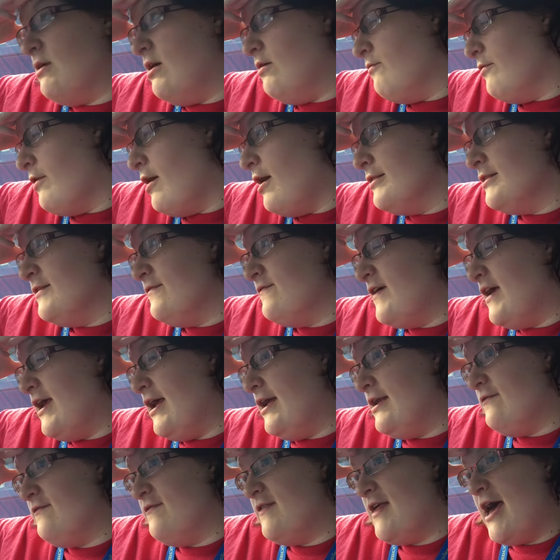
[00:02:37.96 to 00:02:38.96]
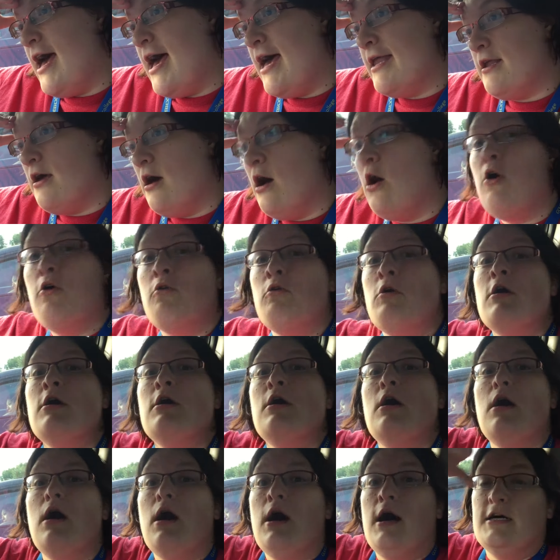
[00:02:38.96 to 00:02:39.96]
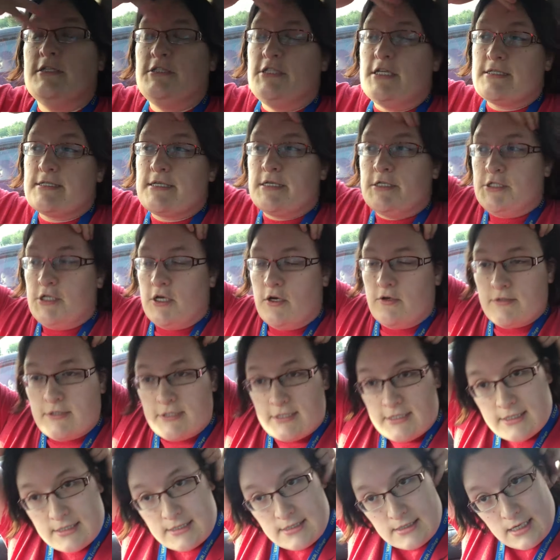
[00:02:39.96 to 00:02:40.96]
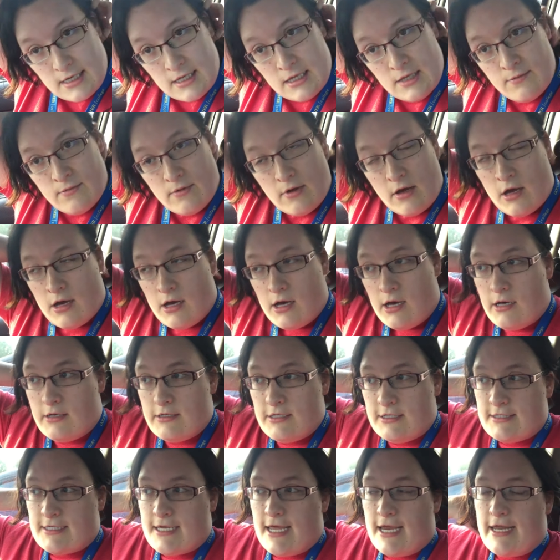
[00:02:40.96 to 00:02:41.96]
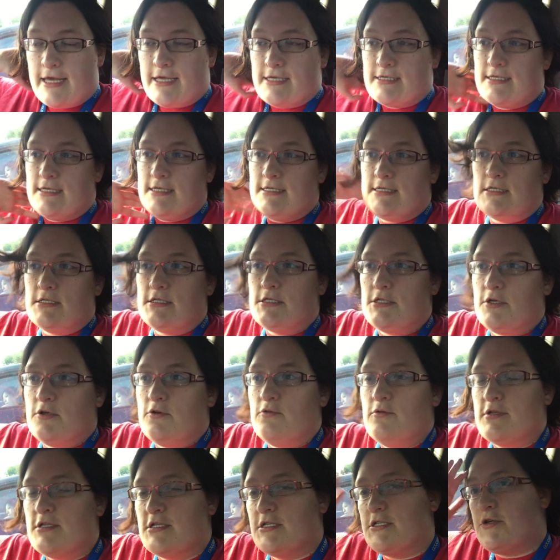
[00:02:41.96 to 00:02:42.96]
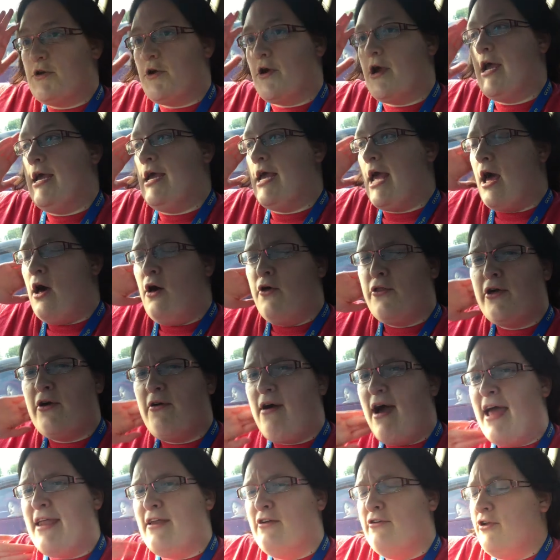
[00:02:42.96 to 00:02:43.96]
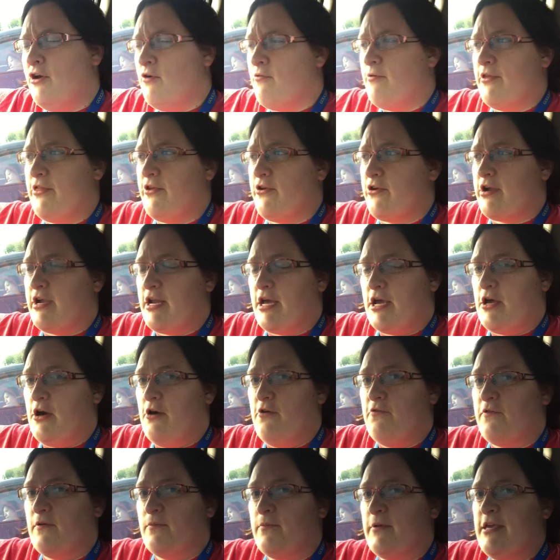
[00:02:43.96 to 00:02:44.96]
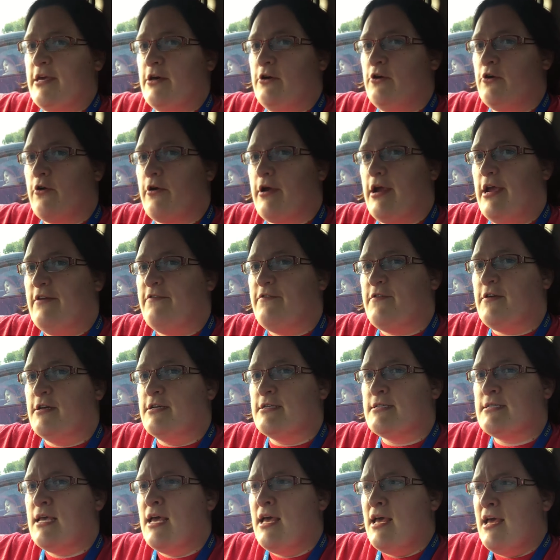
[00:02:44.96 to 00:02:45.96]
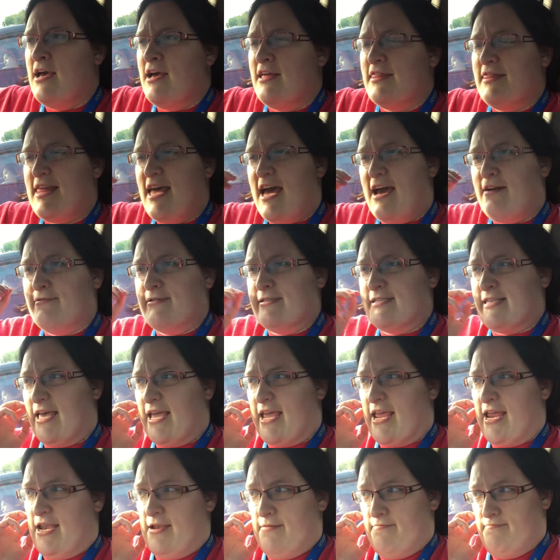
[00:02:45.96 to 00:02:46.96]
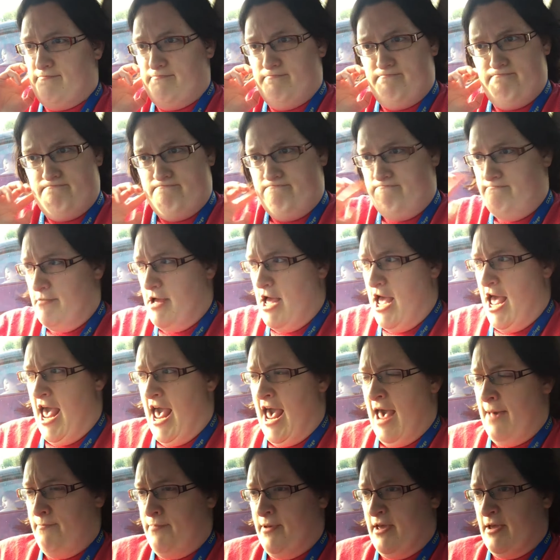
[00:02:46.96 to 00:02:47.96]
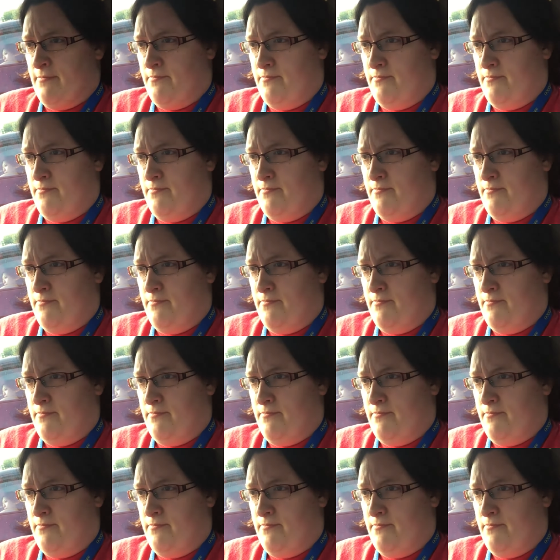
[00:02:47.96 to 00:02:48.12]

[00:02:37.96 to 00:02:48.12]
while we're on the vein of that. Jessica Jones is getting a season 2, which is great. Although I don't know where they're gonna go from Kilgrave because that was like an epic.